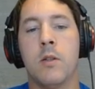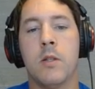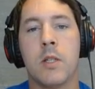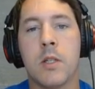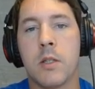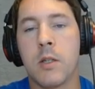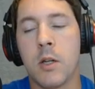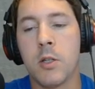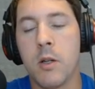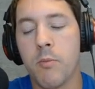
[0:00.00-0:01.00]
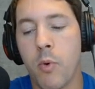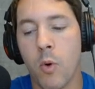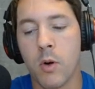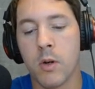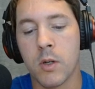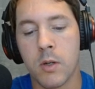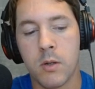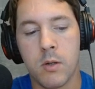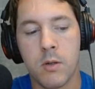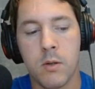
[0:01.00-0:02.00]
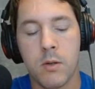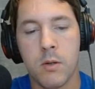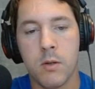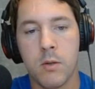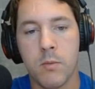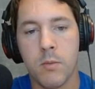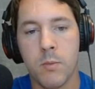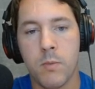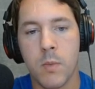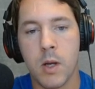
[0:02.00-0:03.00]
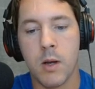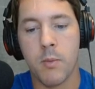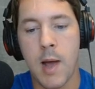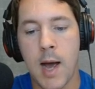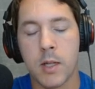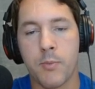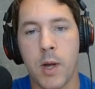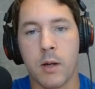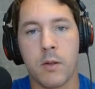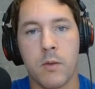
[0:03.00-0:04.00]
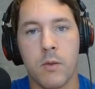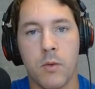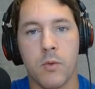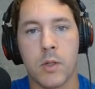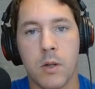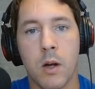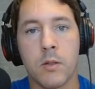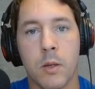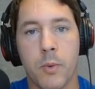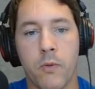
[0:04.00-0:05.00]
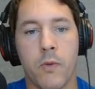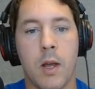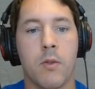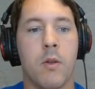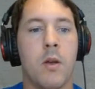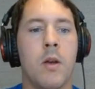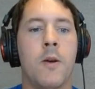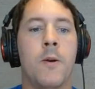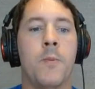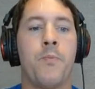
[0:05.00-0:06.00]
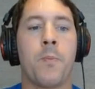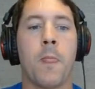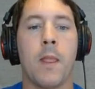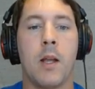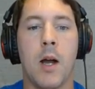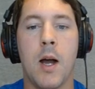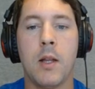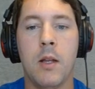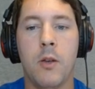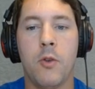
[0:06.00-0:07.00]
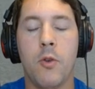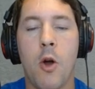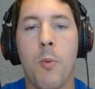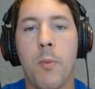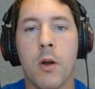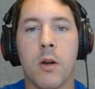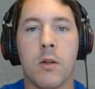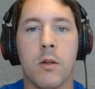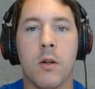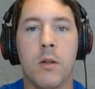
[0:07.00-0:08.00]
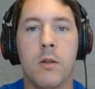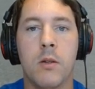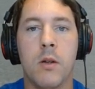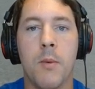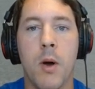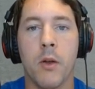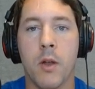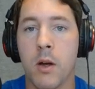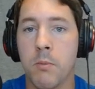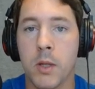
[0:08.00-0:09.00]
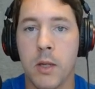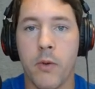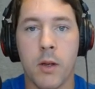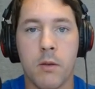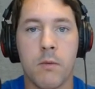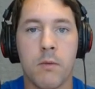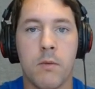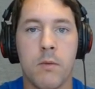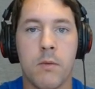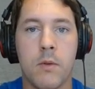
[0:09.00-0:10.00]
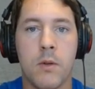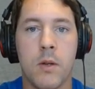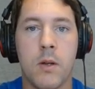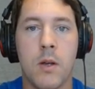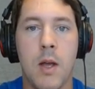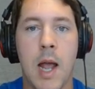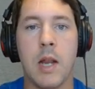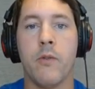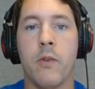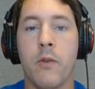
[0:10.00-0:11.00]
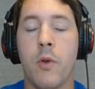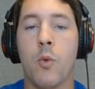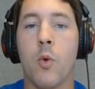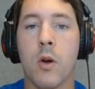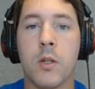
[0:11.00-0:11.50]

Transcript: This is such an important aspect to this concept of faith. God can do no miracle among the unbelieving. And even if he were